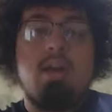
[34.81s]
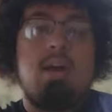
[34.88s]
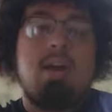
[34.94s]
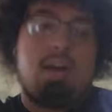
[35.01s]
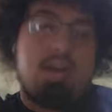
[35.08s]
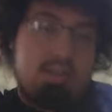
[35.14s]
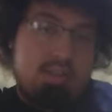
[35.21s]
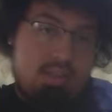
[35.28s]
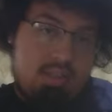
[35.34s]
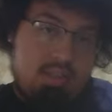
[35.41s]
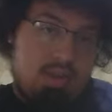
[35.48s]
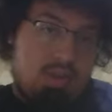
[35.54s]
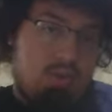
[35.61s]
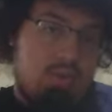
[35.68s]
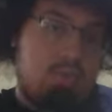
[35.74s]
Uh,
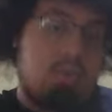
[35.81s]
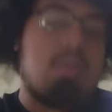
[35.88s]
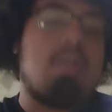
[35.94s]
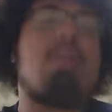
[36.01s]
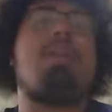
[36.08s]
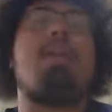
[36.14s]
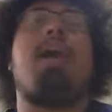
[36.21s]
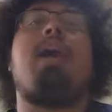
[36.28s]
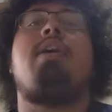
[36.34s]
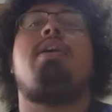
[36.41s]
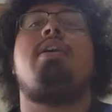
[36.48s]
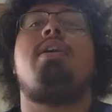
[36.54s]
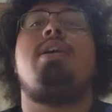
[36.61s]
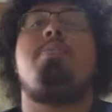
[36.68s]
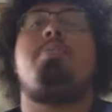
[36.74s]
so, yeah.
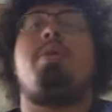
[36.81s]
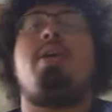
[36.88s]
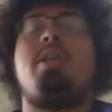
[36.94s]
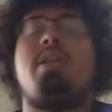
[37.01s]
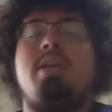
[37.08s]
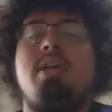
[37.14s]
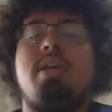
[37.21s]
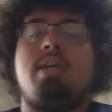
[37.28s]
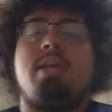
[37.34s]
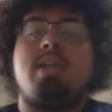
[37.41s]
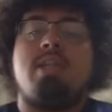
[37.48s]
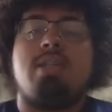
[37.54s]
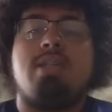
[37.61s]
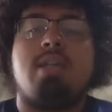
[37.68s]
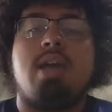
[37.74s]
But
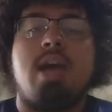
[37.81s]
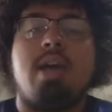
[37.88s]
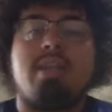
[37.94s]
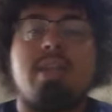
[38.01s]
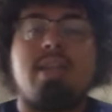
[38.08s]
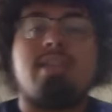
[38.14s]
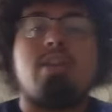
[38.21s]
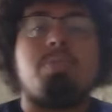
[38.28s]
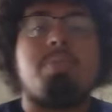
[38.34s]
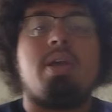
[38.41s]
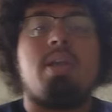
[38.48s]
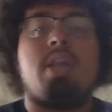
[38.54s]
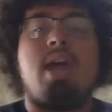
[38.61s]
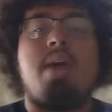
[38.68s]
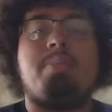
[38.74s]
I think they'll be
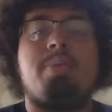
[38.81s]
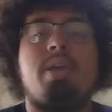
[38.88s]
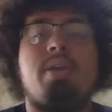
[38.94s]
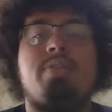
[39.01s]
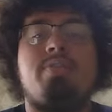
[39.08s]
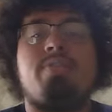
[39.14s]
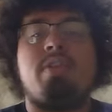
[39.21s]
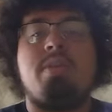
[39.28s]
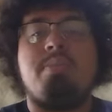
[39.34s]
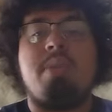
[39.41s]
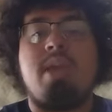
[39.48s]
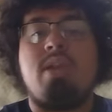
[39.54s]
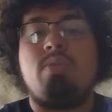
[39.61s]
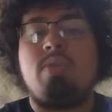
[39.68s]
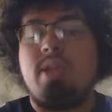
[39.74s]
a lot better for the
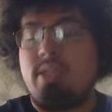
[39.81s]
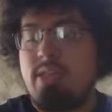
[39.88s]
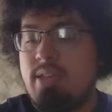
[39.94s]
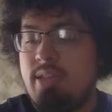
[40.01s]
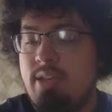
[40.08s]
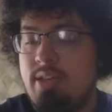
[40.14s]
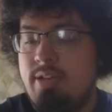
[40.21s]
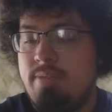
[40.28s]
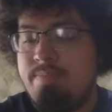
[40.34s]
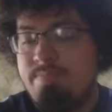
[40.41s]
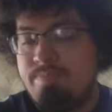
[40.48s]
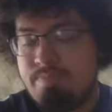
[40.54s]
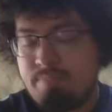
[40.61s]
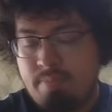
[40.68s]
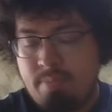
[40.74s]
main reason.
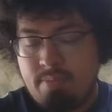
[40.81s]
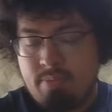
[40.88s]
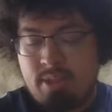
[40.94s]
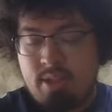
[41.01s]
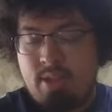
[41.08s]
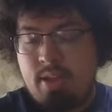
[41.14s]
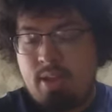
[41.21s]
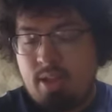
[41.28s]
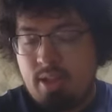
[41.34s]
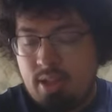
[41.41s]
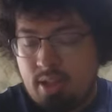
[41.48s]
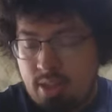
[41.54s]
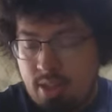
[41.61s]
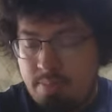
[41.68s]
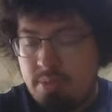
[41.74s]
Um,
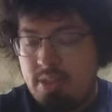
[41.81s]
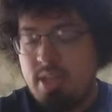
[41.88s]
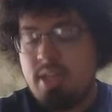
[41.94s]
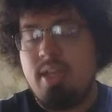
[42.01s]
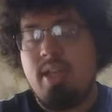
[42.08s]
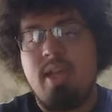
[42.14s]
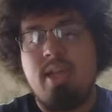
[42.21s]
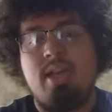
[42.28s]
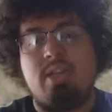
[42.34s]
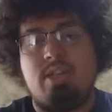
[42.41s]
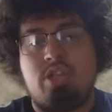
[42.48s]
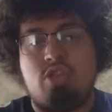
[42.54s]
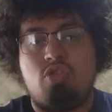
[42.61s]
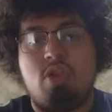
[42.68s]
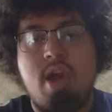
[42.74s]
Clemson hit a
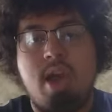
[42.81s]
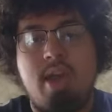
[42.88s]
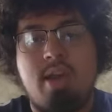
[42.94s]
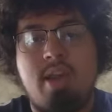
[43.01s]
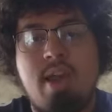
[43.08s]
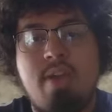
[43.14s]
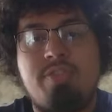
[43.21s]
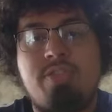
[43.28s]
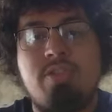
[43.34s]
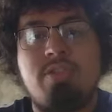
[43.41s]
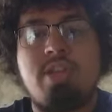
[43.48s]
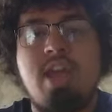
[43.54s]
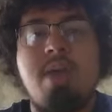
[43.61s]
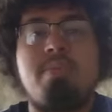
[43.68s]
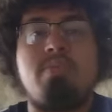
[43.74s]
stride
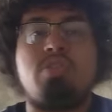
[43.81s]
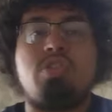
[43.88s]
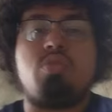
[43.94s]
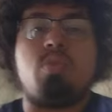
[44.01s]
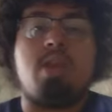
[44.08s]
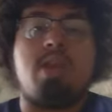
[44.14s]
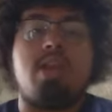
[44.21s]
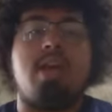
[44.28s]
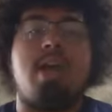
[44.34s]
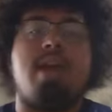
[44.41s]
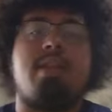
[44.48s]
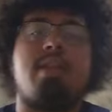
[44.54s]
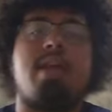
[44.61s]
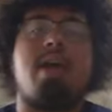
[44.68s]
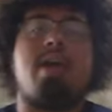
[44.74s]
after Dabo Swinney
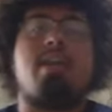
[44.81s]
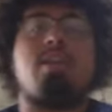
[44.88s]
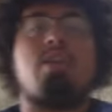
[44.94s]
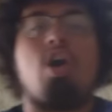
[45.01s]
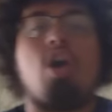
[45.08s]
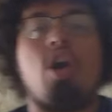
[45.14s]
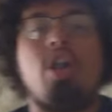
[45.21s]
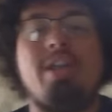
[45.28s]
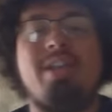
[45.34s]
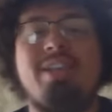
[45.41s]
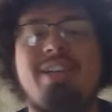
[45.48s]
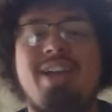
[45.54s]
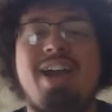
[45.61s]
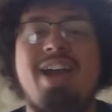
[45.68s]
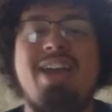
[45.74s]
had that call
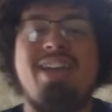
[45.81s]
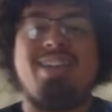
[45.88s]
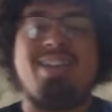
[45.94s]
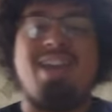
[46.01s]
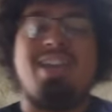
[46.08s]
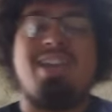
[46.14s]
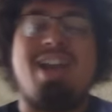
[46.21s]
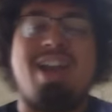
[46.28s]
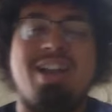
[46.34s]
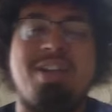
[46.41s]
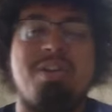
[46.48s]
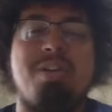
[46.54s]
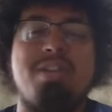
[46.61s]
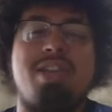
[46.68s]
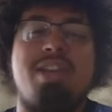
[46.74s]
in guy, that guy
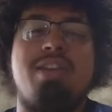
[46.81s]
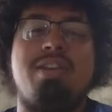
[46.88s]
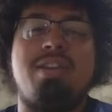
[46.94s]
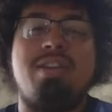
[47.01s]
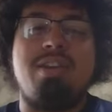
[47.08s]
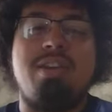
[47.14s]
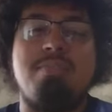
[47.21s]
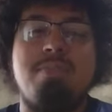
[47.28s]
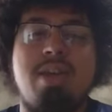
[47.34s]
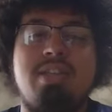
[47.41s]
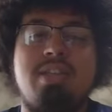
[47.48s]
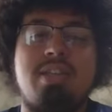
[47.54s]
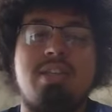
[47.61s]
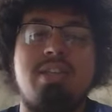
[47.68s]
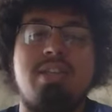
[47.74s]
call in and
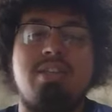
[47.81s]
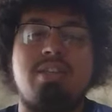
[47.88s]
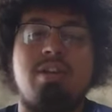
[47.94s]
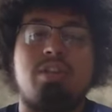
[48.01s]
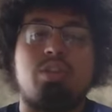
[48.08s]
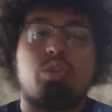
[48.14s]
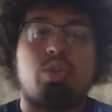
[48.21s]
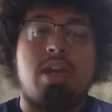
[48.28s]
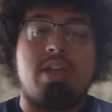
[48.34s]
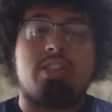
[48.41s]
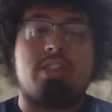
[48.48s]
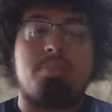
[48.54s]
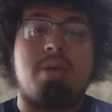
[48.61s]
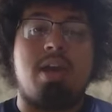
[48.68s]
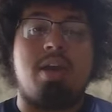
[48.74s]
basically talked
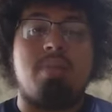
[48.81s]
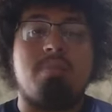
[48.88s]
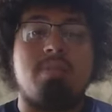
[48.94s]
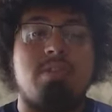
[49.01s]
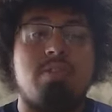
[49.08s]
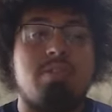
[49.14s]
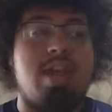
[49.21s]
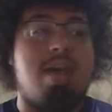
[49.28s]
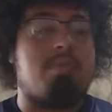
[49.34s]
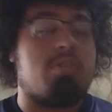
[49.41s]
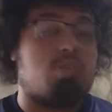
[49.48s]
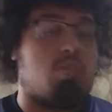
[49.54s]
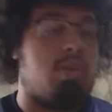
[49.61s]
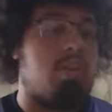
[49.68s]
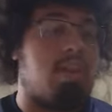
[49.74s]
trash about him. So Dabo
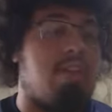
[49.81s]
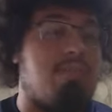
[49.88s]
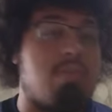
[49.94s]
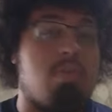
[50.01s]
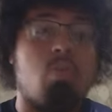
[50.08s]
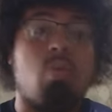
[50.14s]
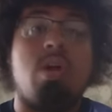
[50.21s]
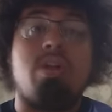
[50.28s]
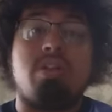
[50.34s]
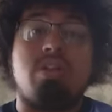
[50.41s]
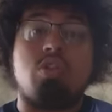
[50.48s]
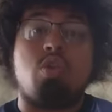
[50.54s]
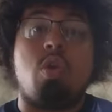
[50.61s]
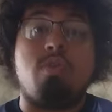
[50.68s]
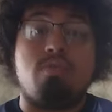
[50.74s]
Swinney gave him a well
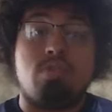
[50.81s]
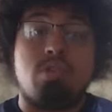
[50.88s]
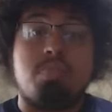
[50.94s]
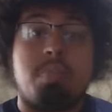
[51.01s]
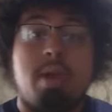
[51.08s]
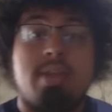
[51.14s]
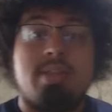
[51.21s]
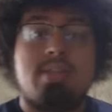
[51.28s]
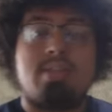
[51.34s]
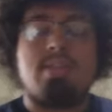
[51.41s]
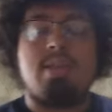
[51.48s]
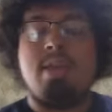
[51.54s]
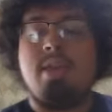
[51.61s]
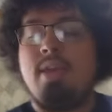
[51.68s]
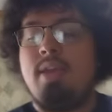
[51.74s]
deserved response.